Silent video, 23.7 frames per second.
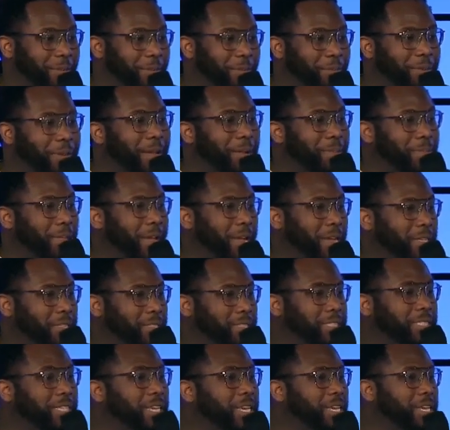but I'm not
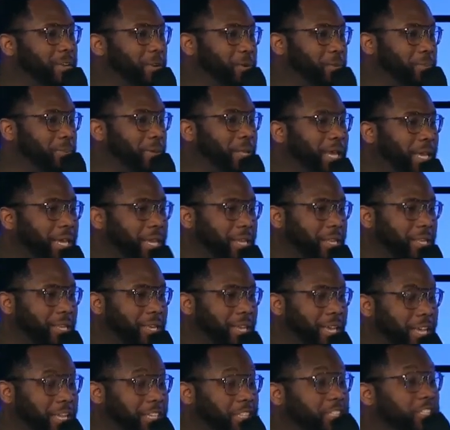singing or playing.
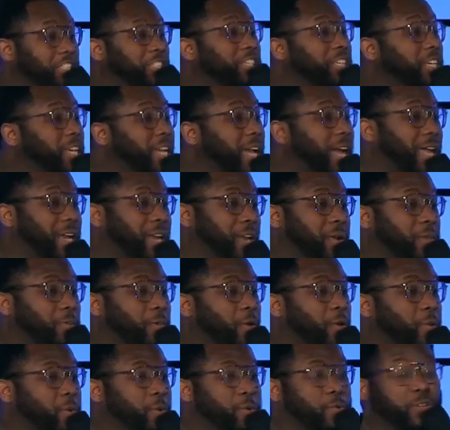And she got in a
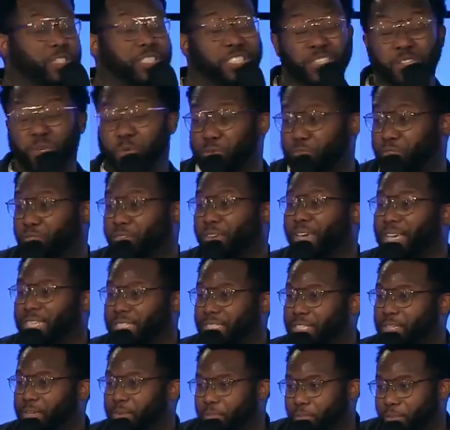moment where she was
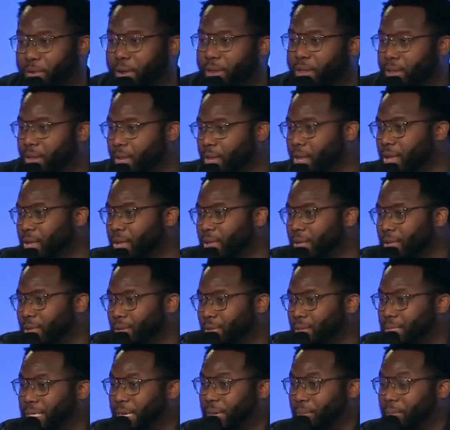fasting and praying. I
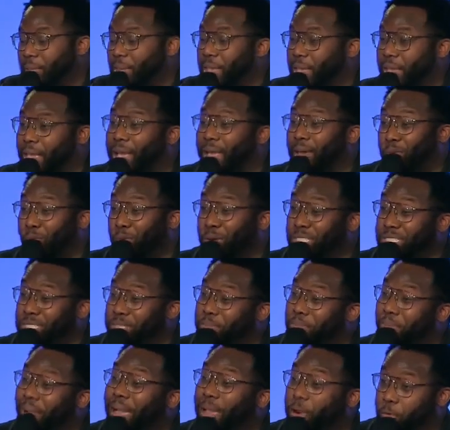was like, man, God, what's
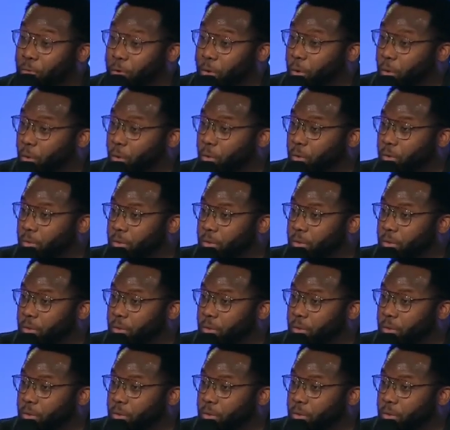my role?